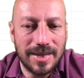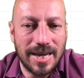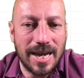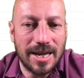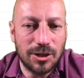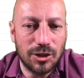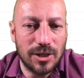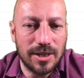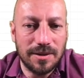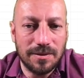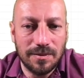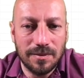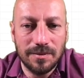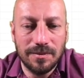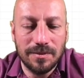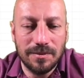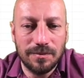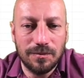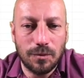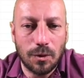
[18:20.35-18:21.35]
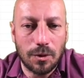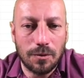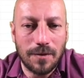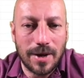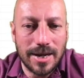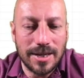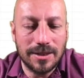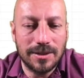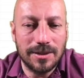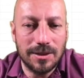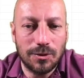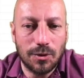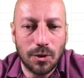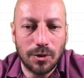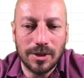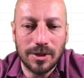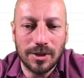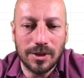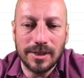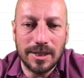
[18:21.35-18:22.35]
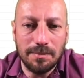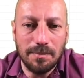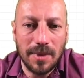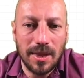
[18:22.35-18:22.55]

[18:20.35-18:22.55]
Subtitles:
actually 4 wires internally.